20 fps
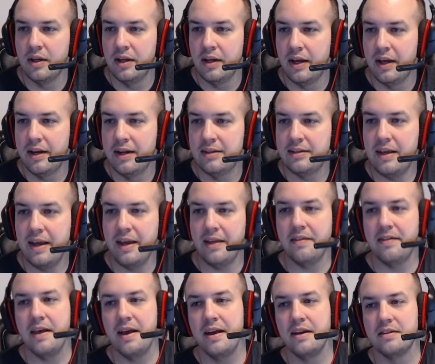and it's
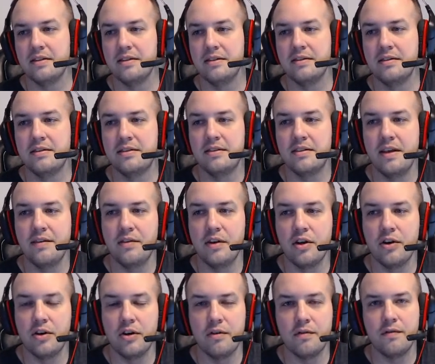
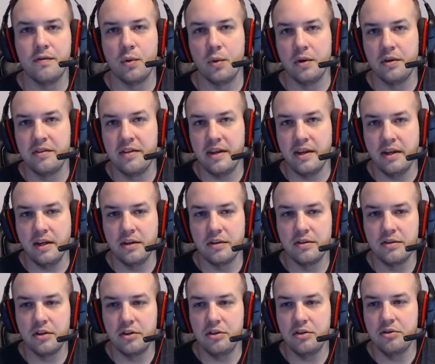8,714.
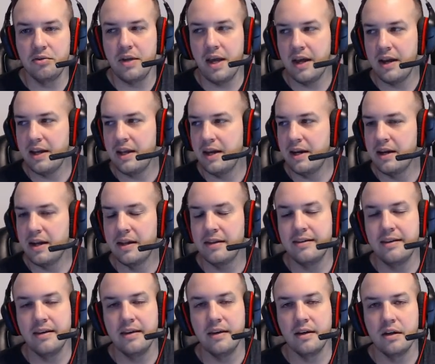So you kind of get an
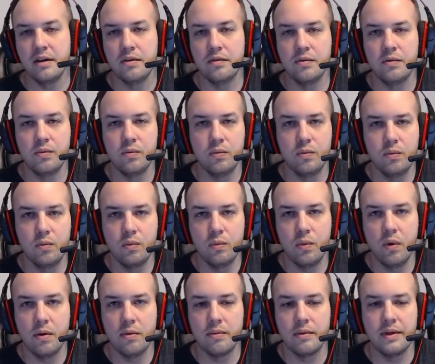idea of
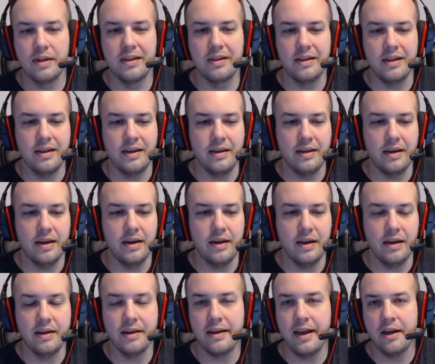what the
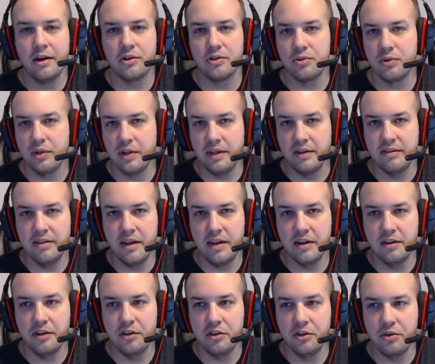indicator is really intended
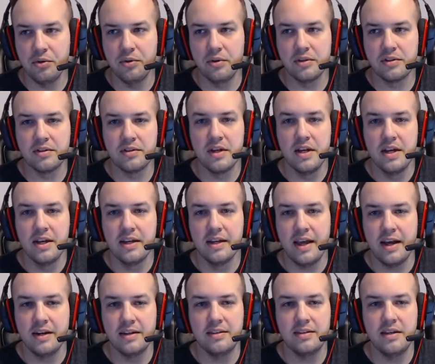to do, just
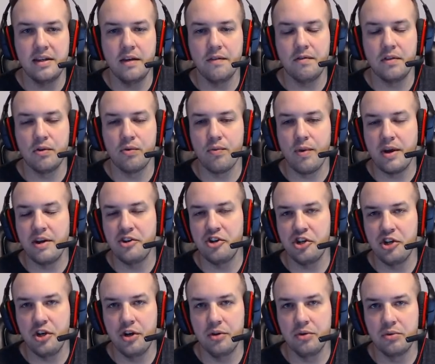kind of see if the
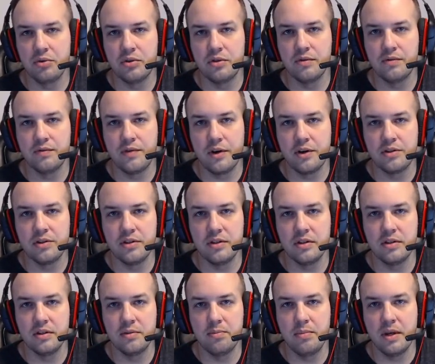ratios
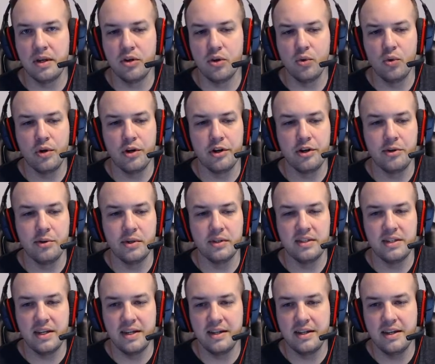versus Bitcoin or
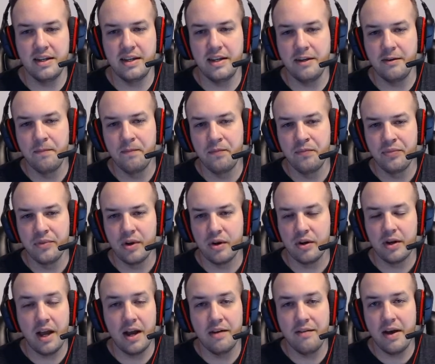USDT are
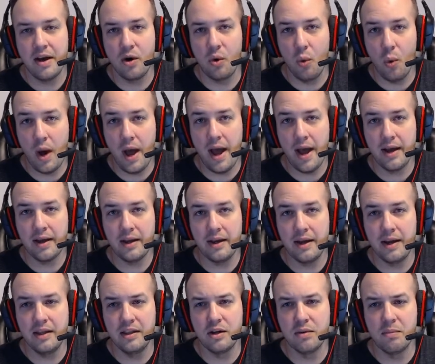kind of out of whack,
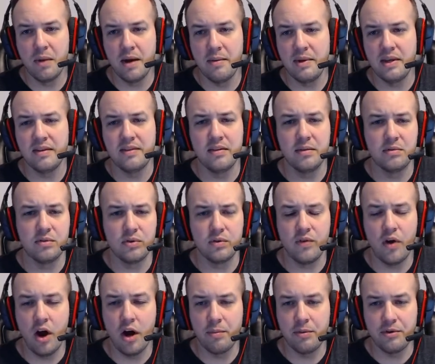and there might be some sort of
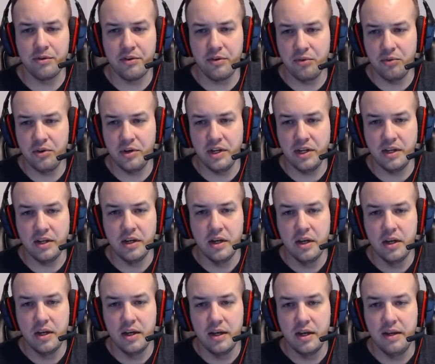opportunity
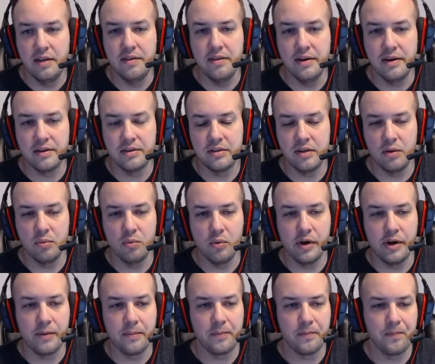in there
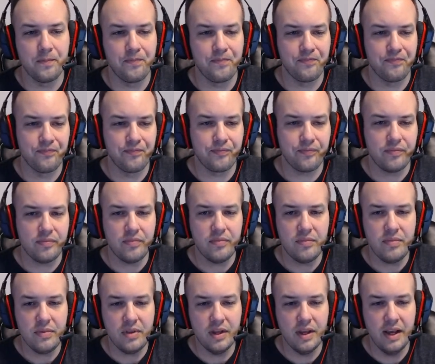somewhere.
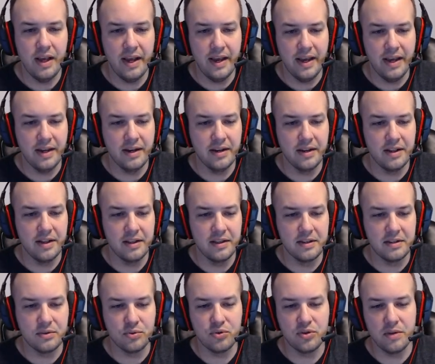And
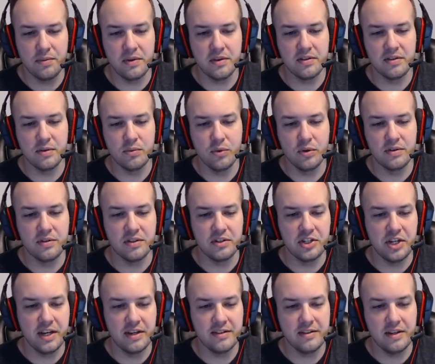this was something someone
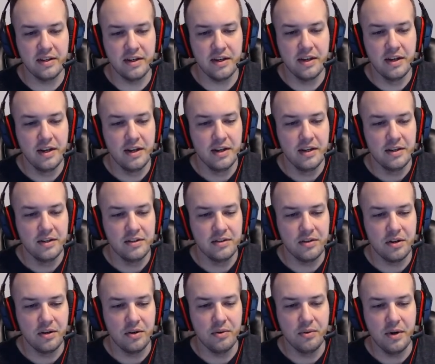suggested,
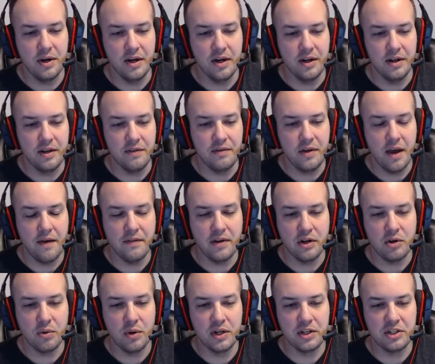so if you have any
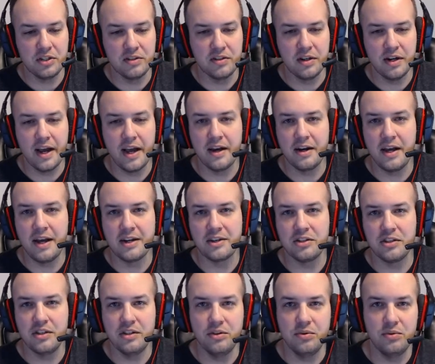questions on how to
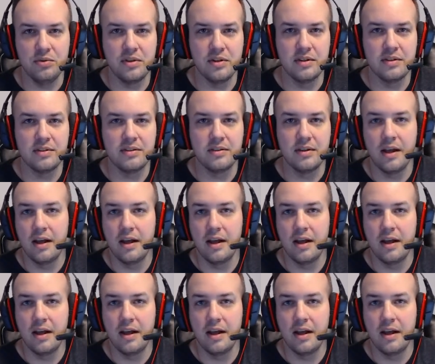actually use this,